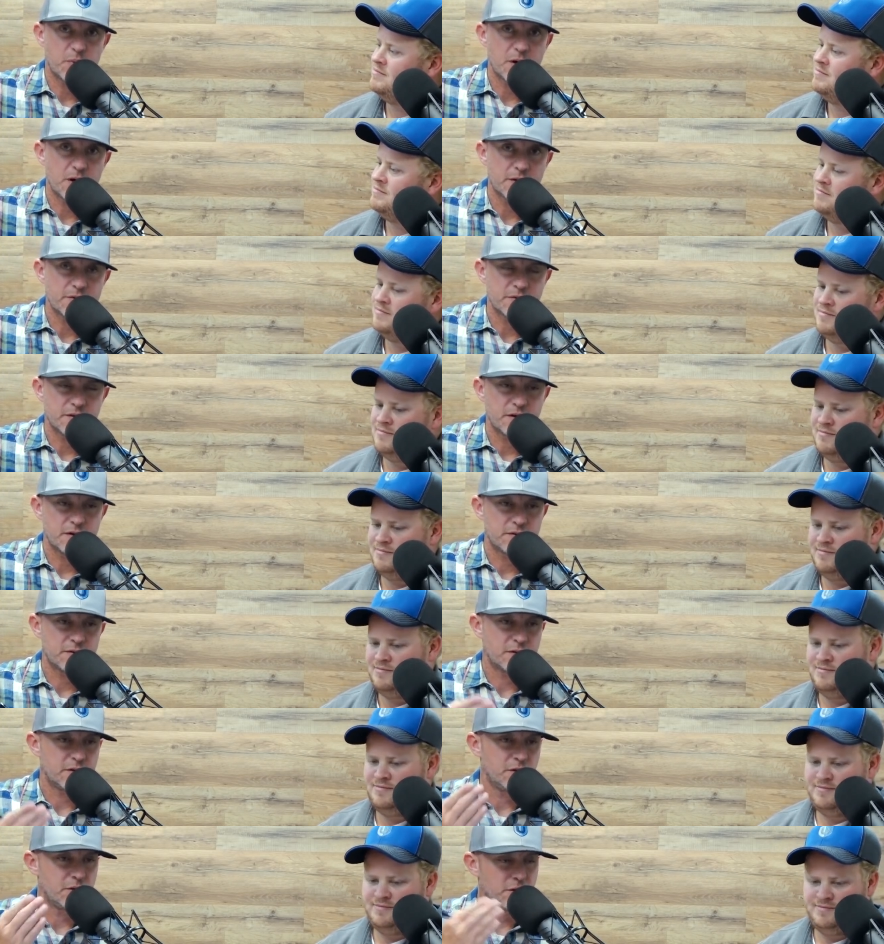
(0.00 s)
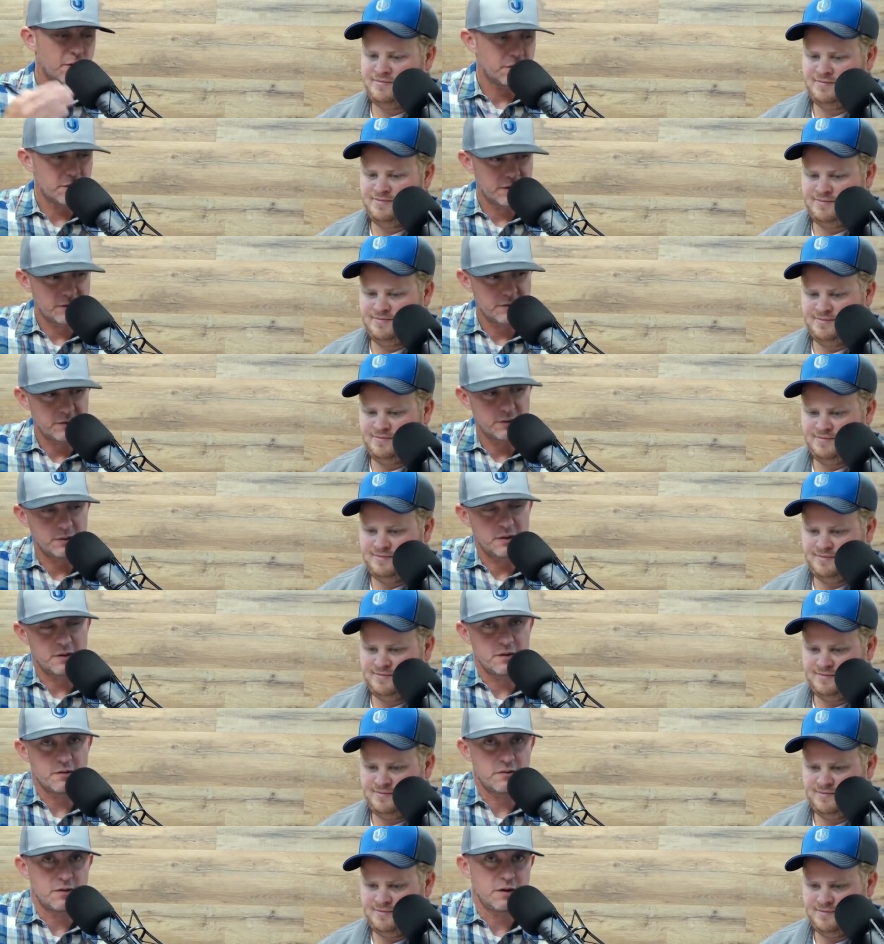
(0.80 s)
Speaker 1: process, and you go into
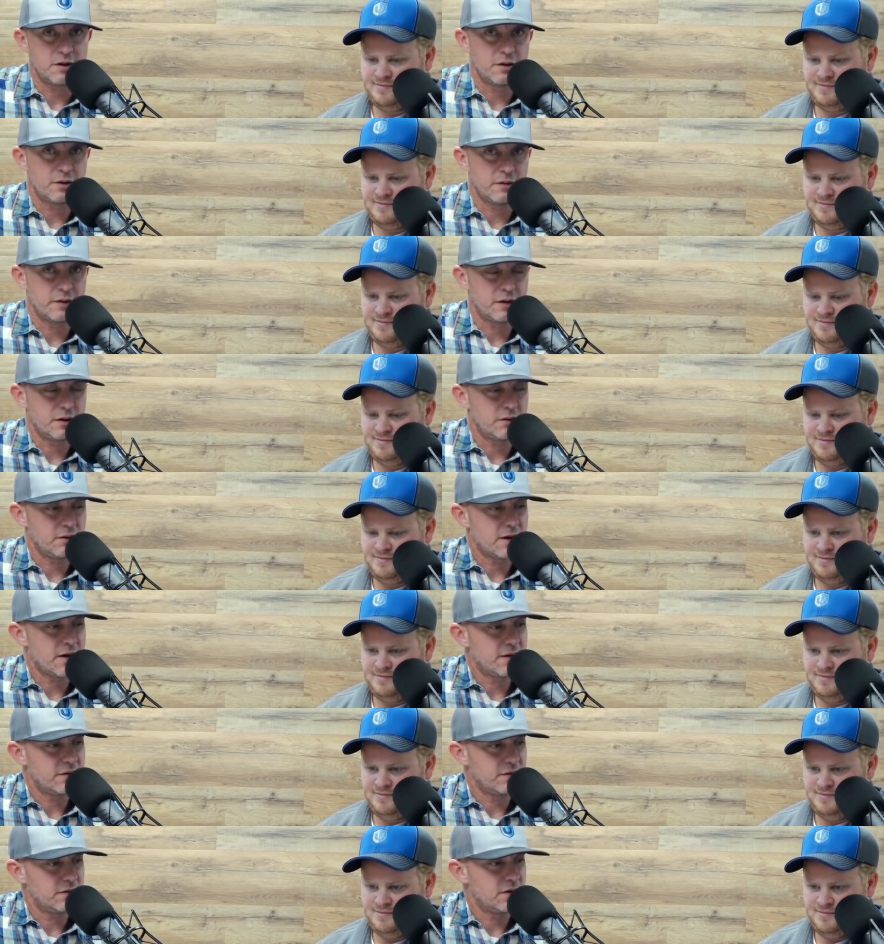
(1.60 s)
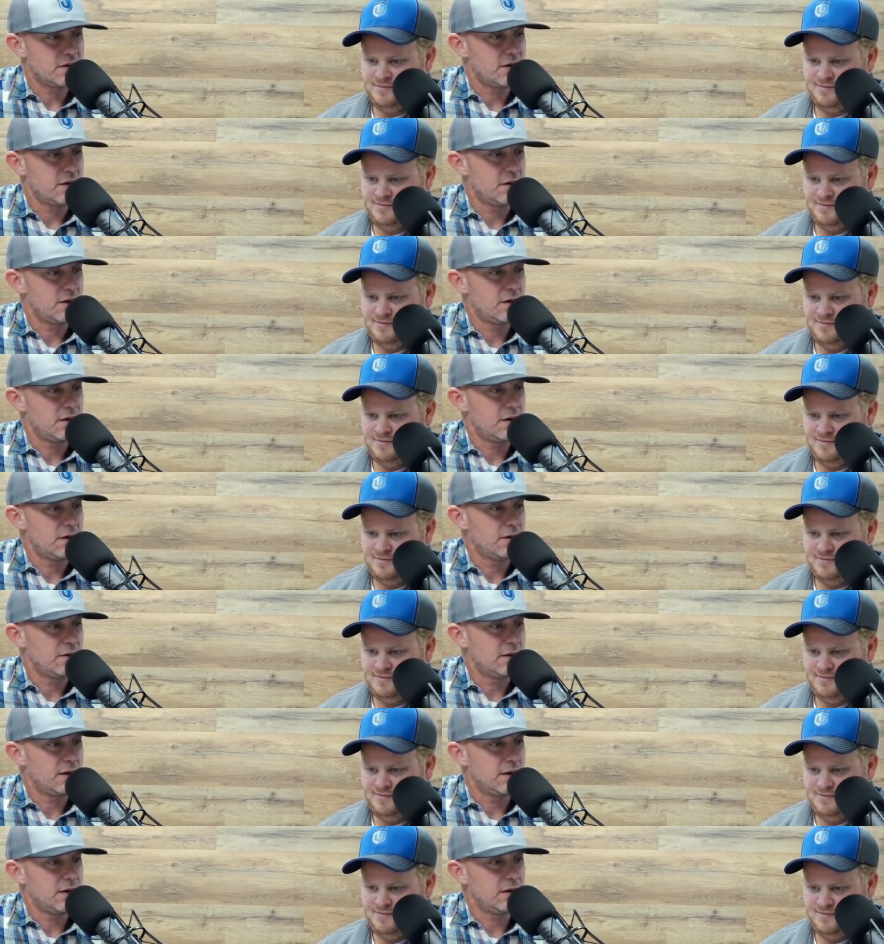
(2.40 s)
it in the video that you guys did.
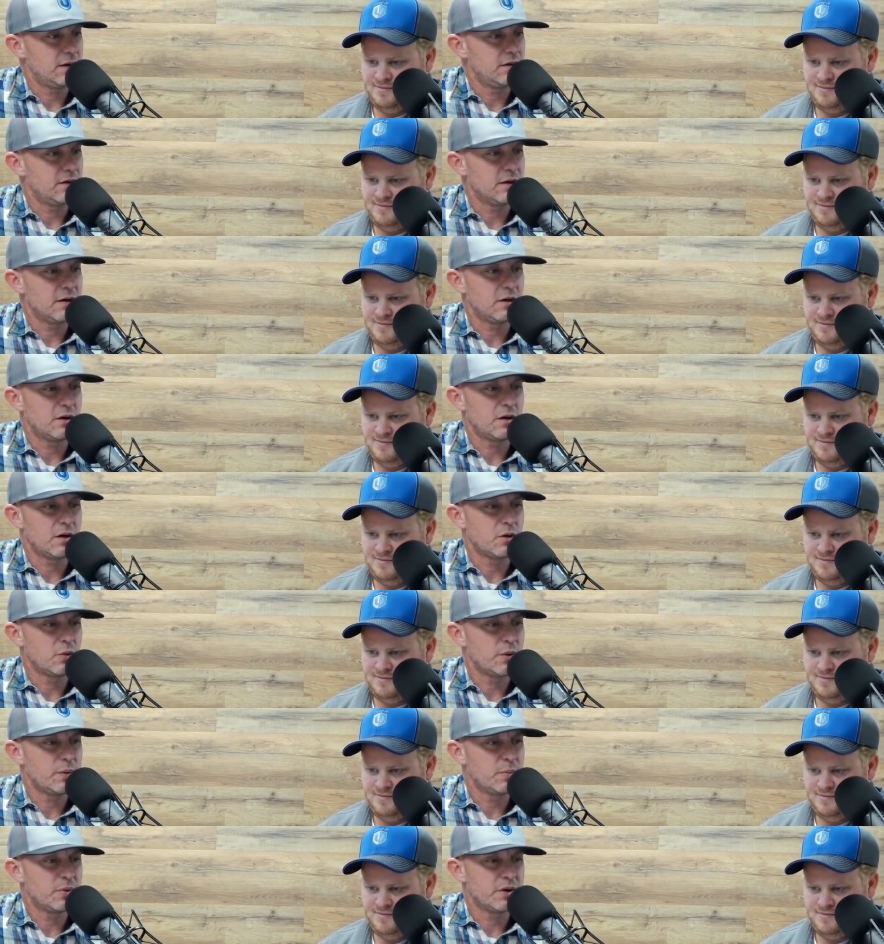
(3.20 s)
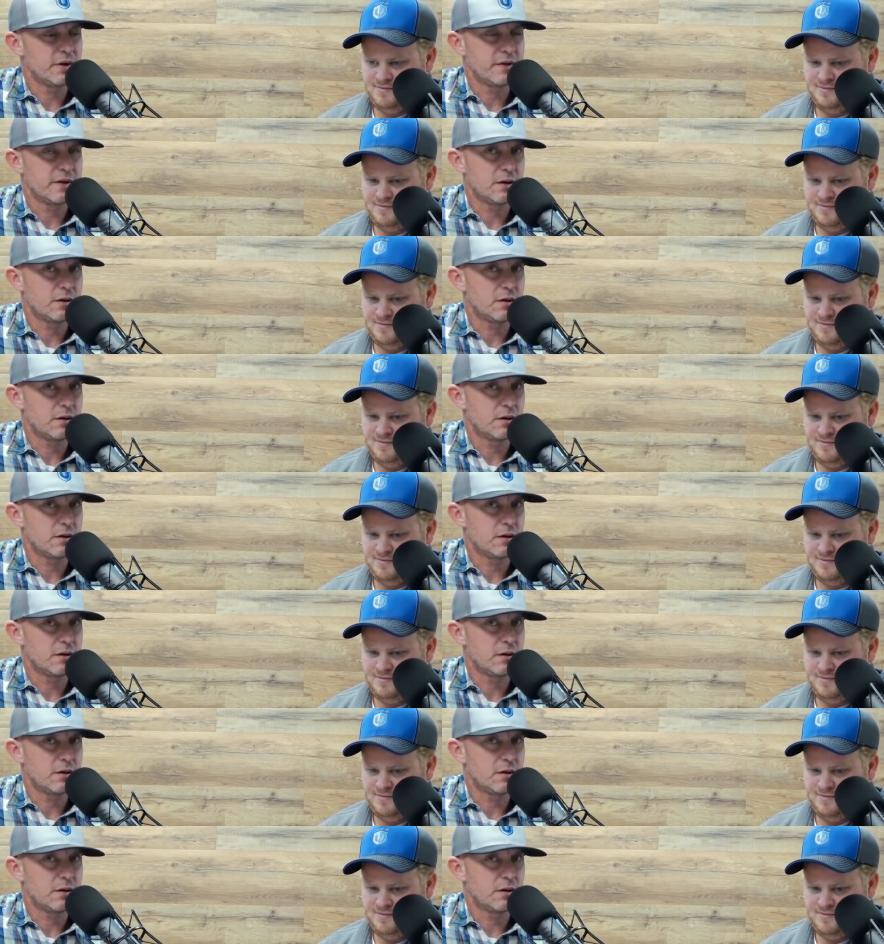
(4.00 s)
And that, now, are we putting